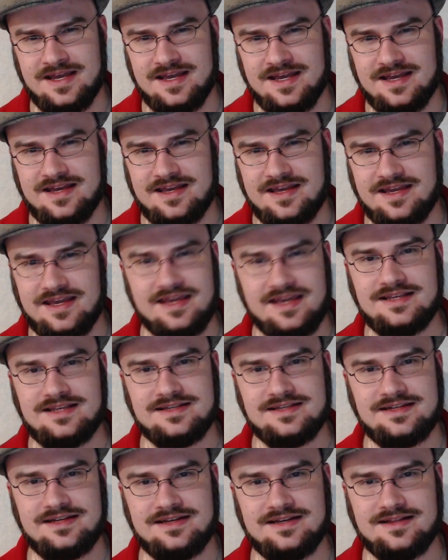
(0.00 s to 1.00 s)
he
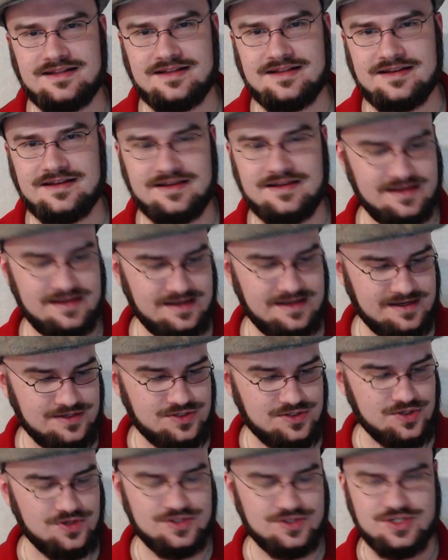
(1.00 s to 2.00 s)
still
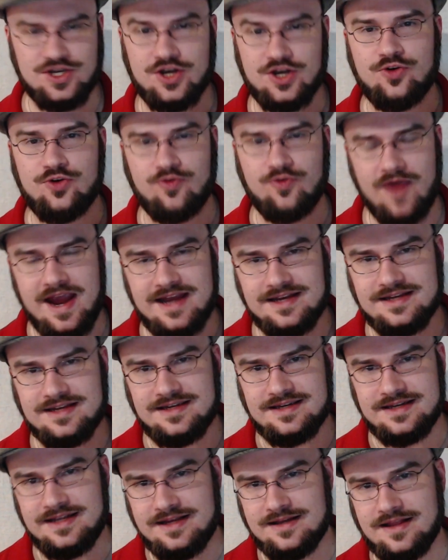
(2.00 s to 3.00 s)
exerts a great
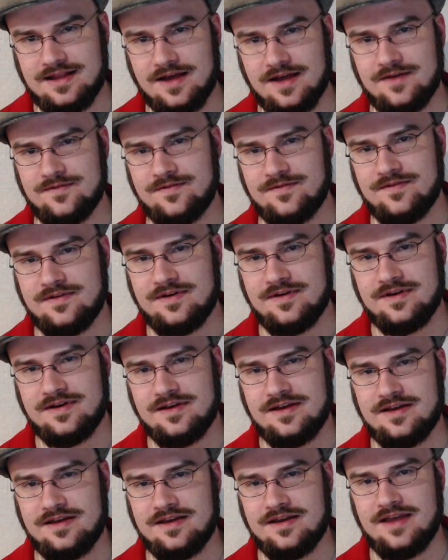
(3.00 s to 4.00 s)
deal of
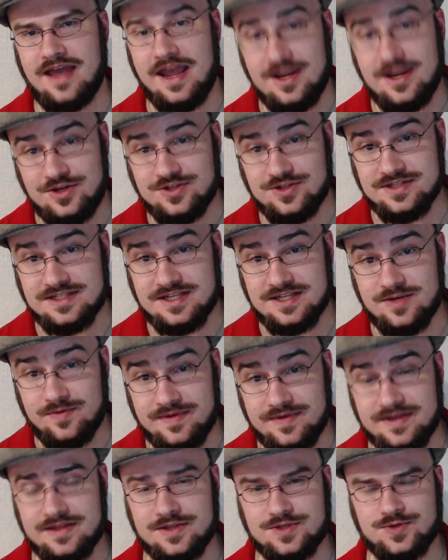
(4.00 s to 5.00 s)
agency
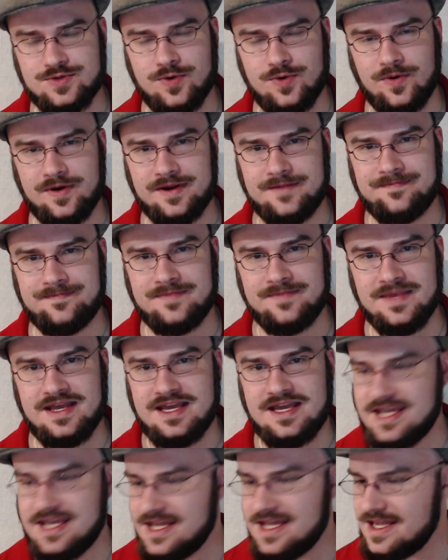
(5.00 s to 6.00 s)
within the story.
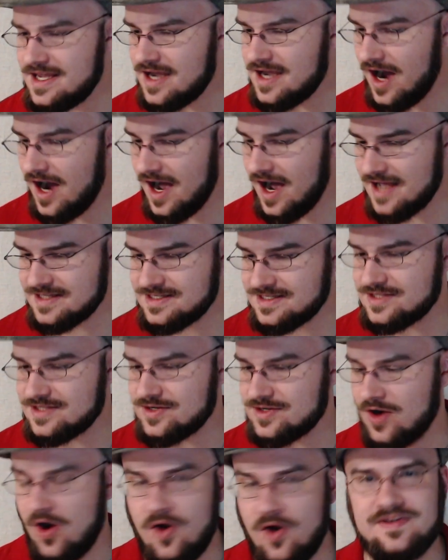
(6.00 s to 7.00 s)
He causes
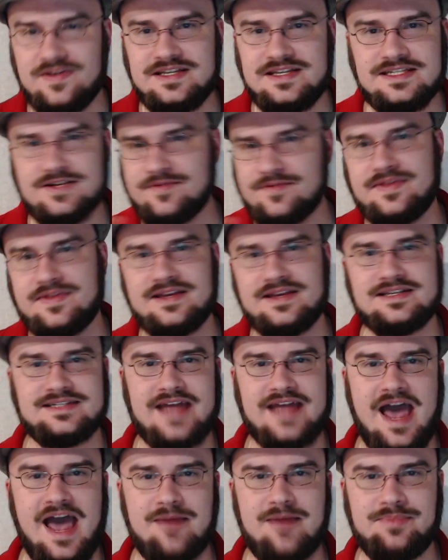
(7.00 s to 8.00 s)
all these different things to
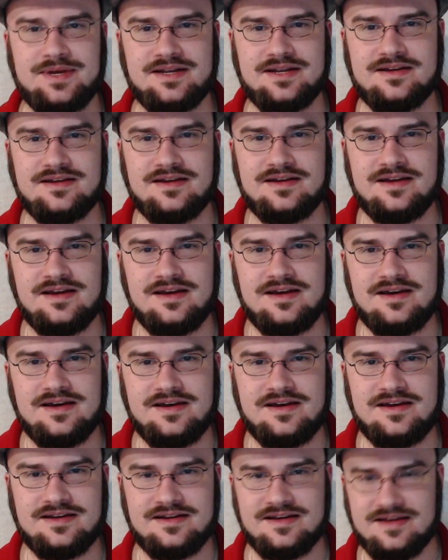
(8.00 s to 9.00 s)
happen. And